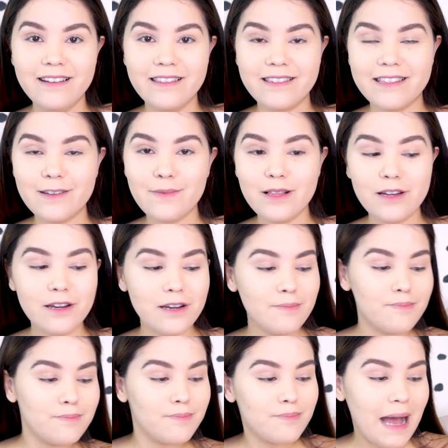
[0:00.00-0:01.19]
similar
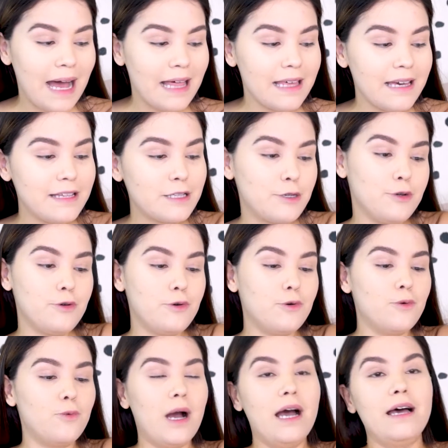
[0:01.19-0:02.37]
palette to
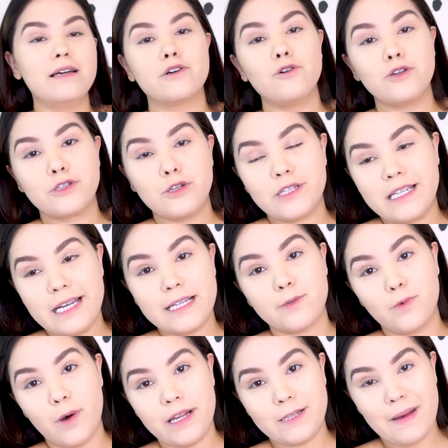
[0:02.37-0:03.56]
what Coastal Scents
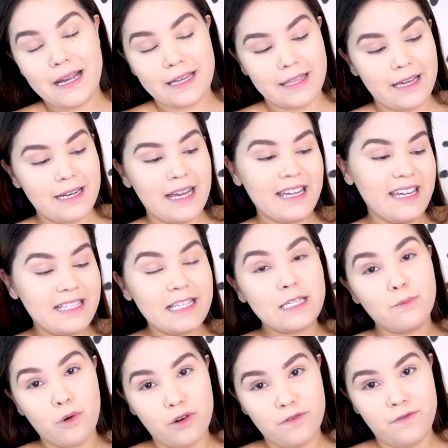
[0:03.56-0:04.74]
was back then, I guess it's
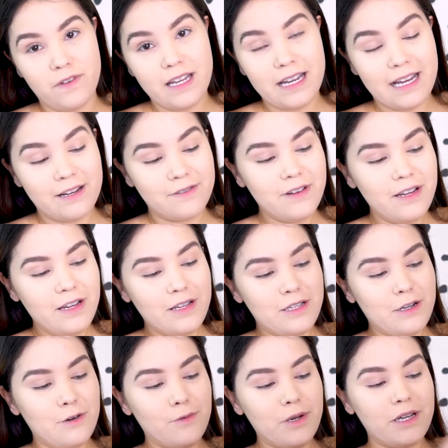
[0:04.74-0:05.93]
Morphe now.
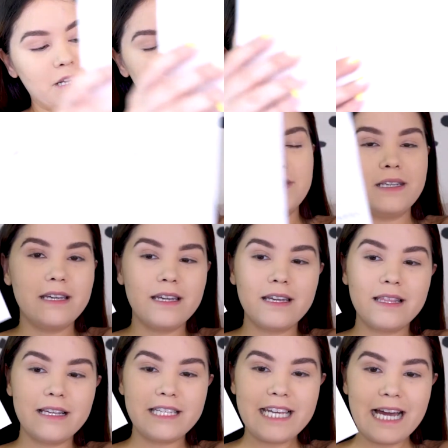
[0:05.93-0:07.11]
So we're gonna be using
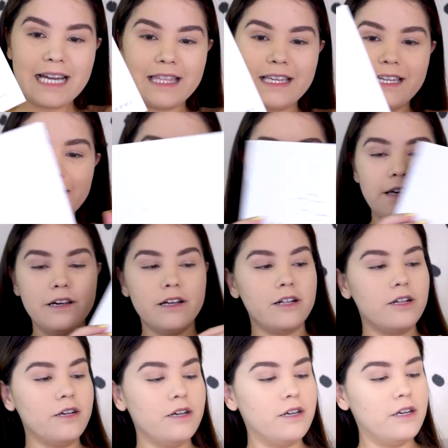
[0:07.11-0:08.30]
the Jacklyn
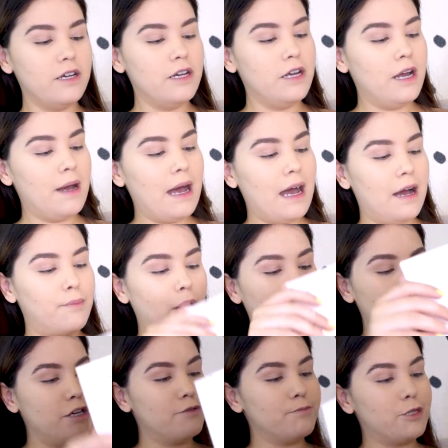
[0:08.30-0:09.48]
Hill
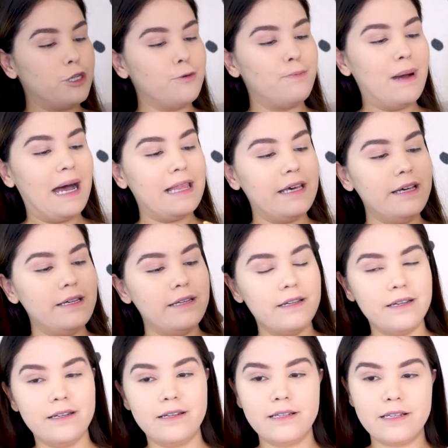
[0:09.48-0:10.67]
Volume 2 palette.
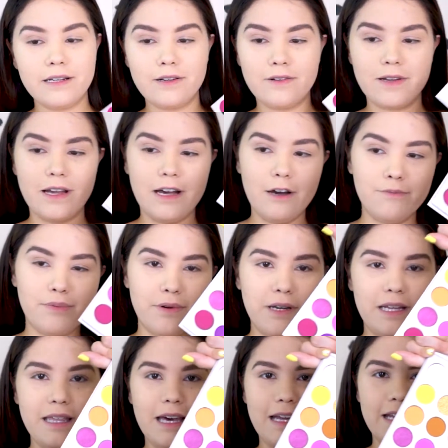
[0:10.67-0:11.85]
So look at how pretty that